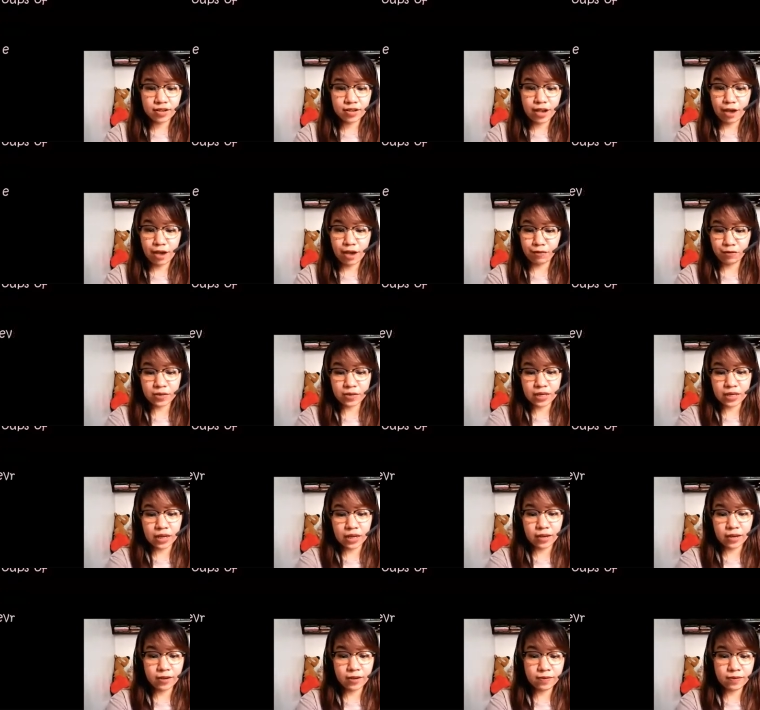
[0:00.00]
every
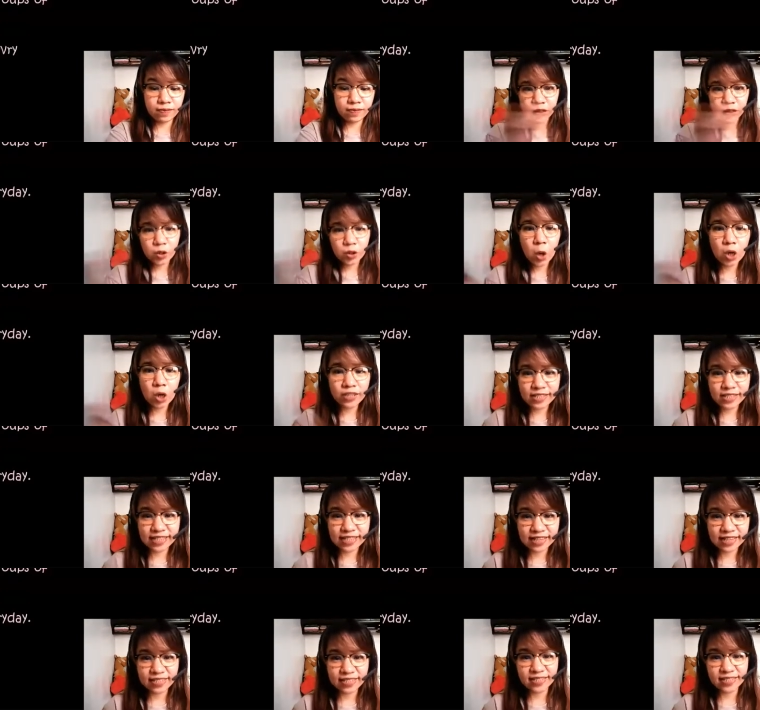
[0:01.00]
day. Con
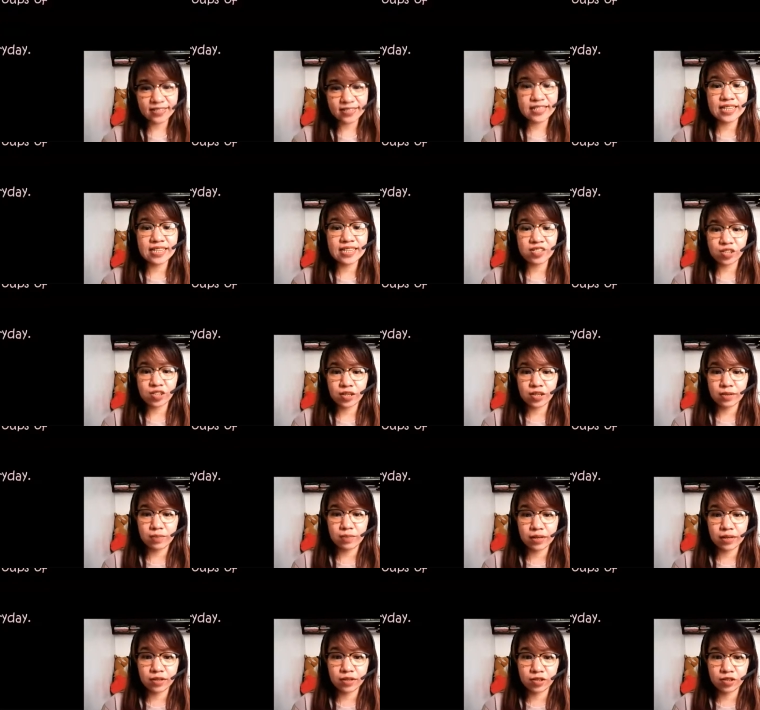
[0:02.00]
sends CJ a
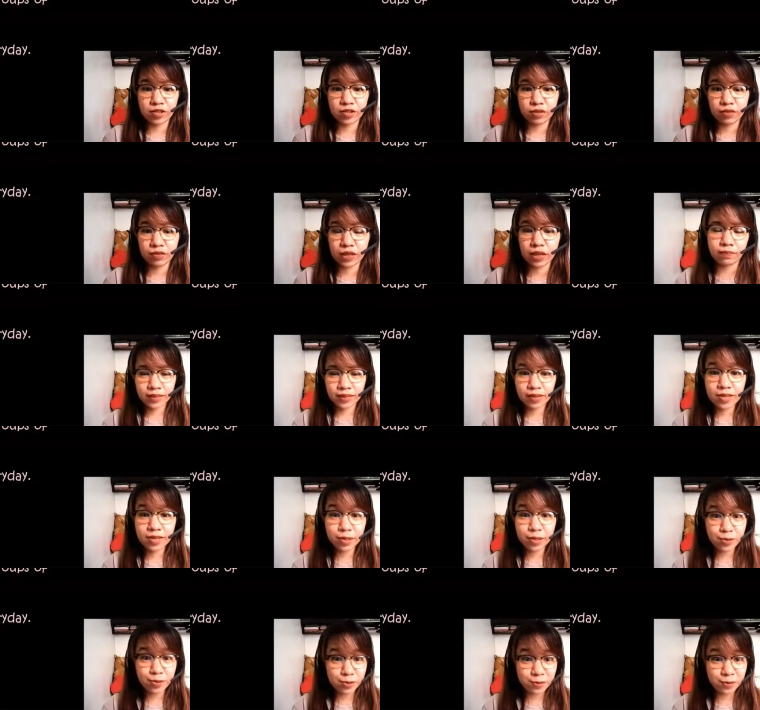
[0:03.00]
message every day.
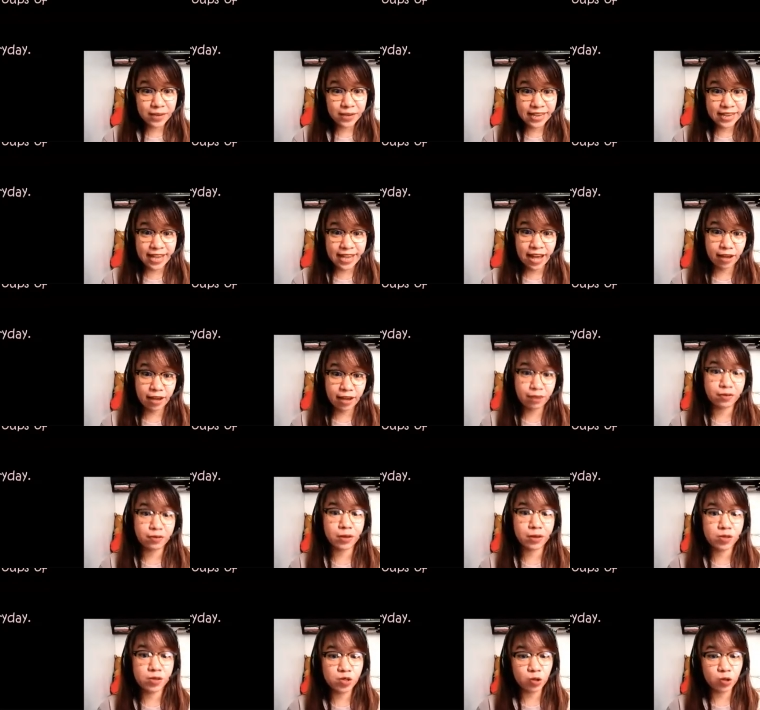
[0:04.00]
So do we have a
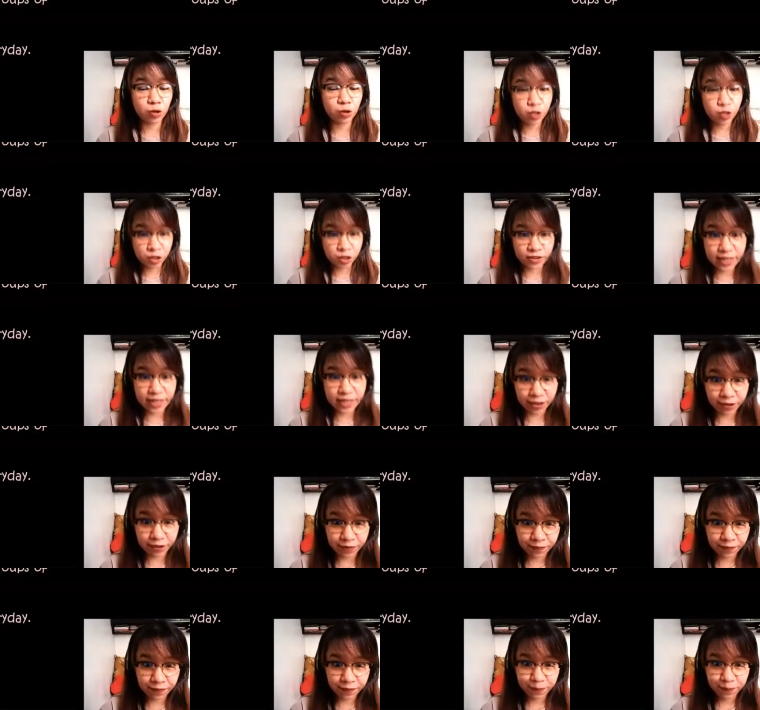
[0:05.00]
conjunction here?
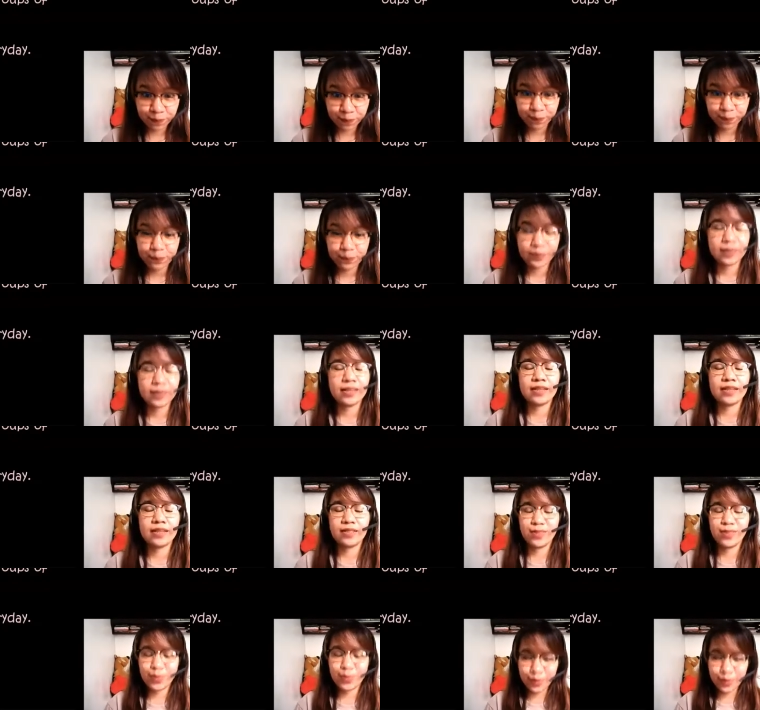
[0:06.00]

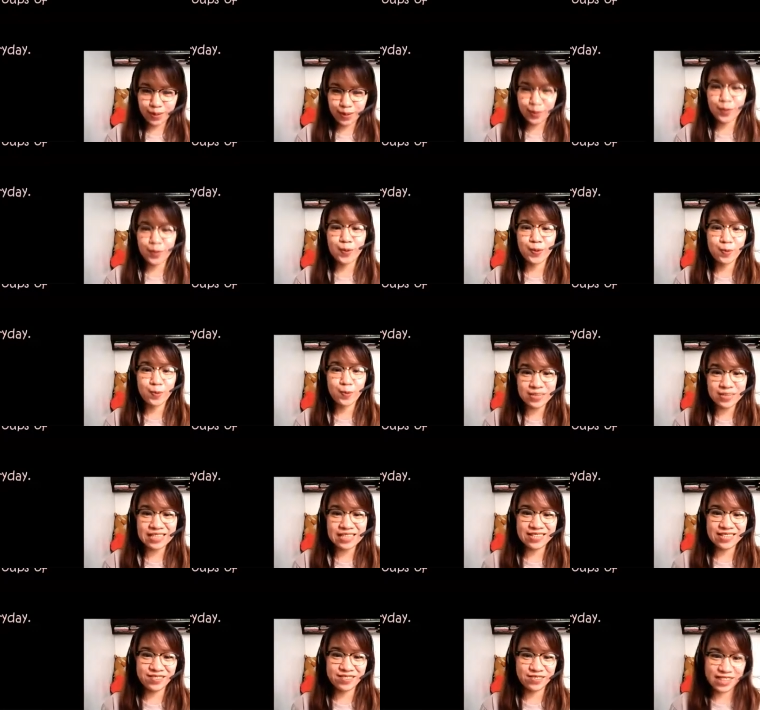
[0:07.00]
No, we
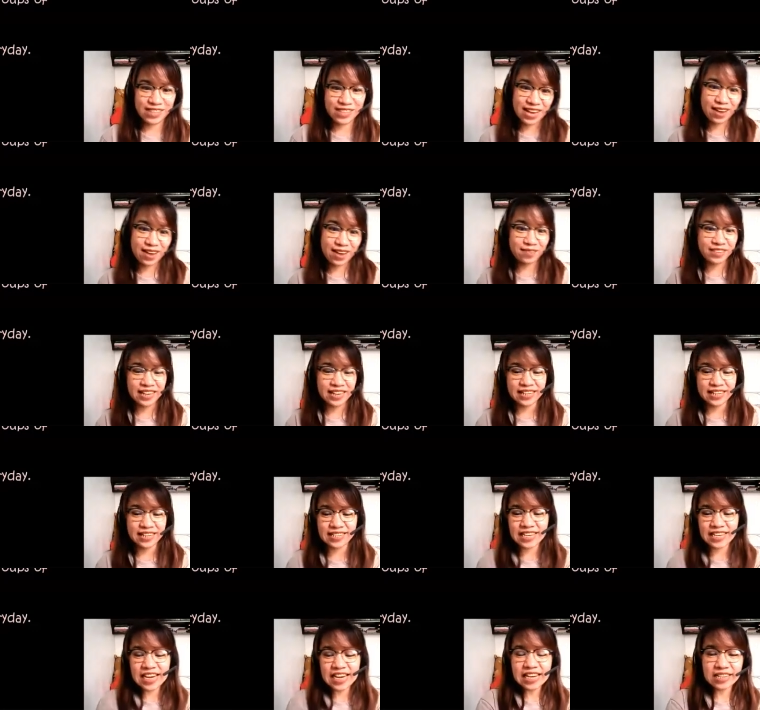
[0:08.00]
don't have,
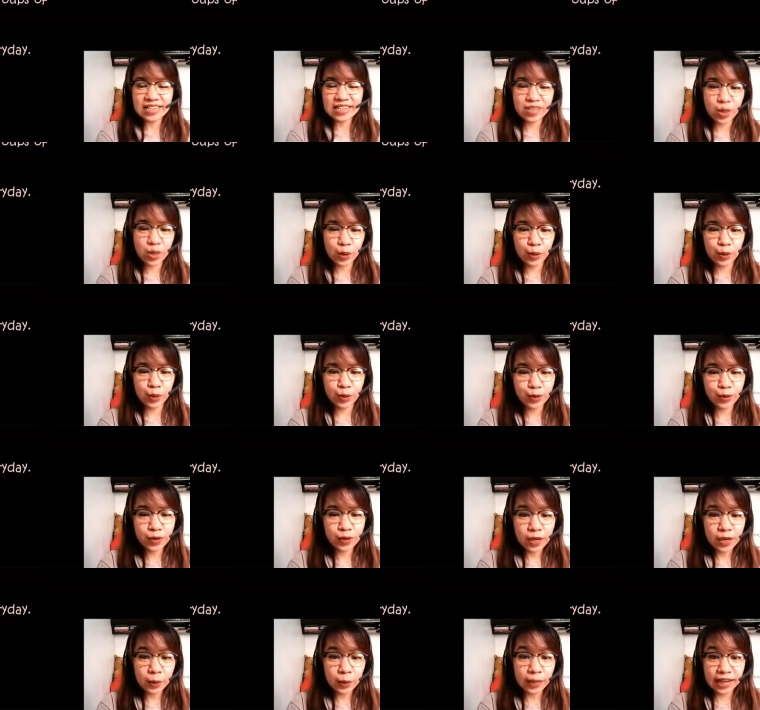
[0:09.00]
yes. So
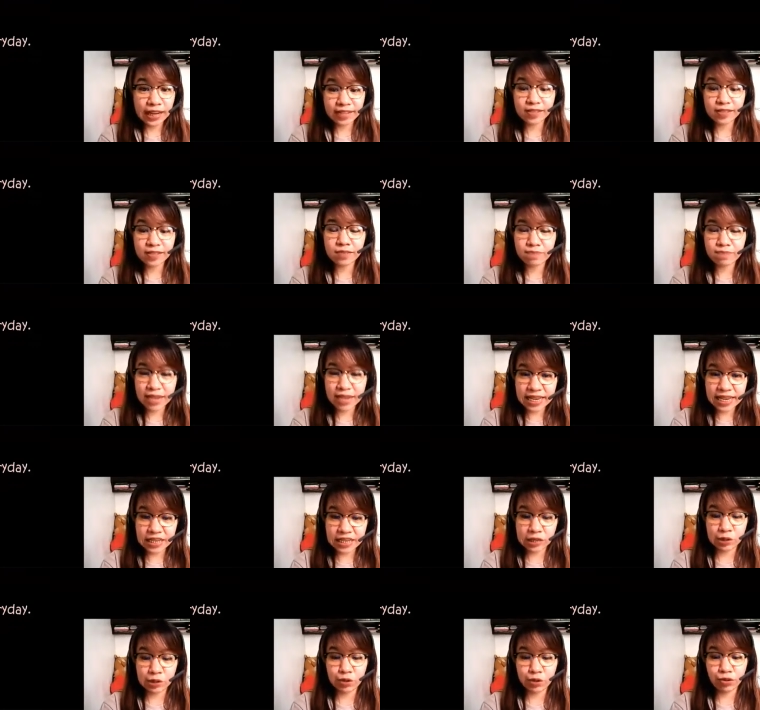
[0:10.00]
let's make
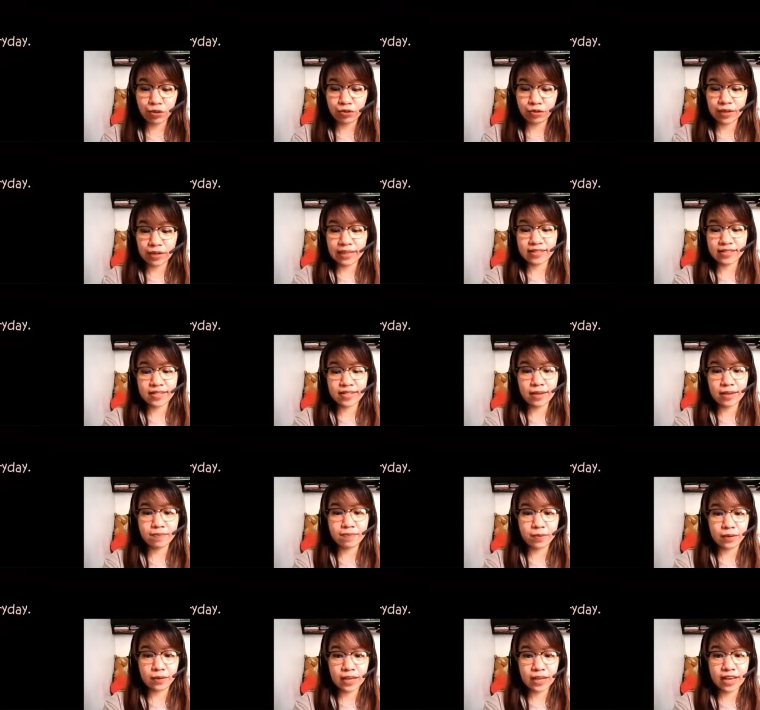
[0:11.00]
another
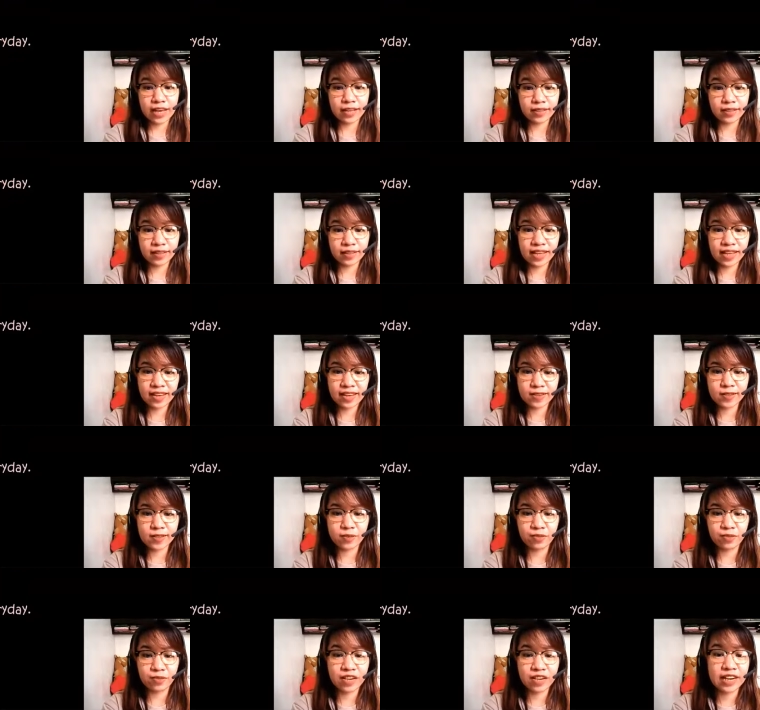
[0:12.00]
example and let's
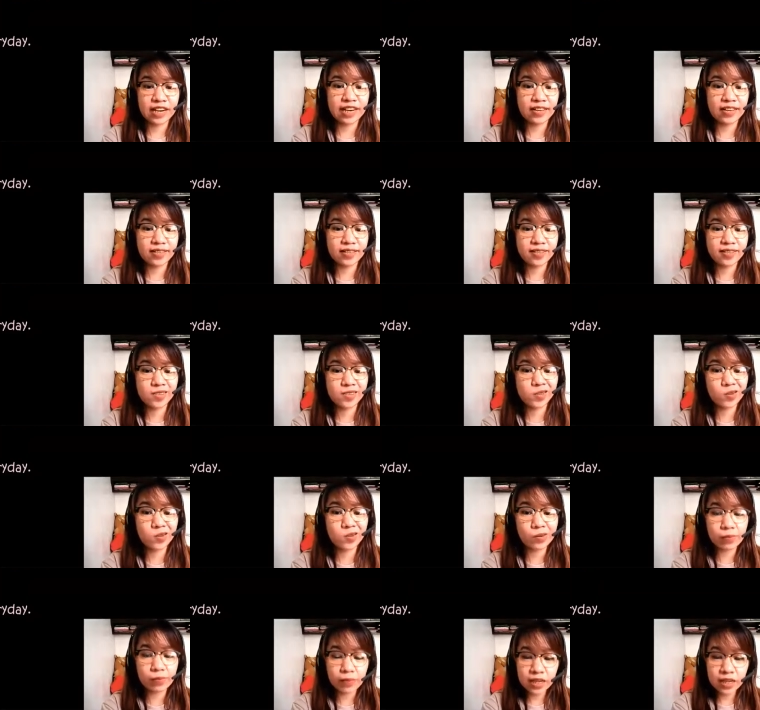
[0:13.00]
write
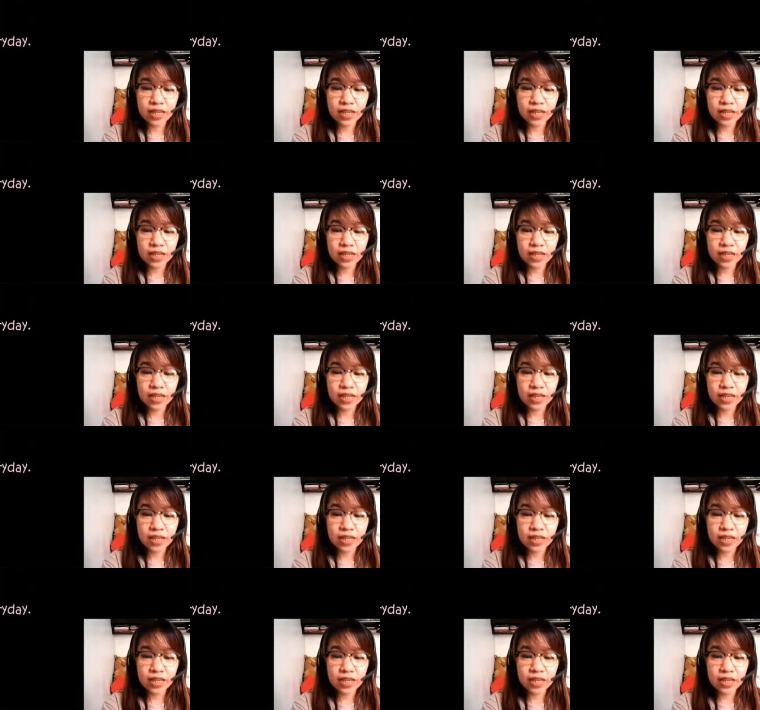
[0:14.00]
some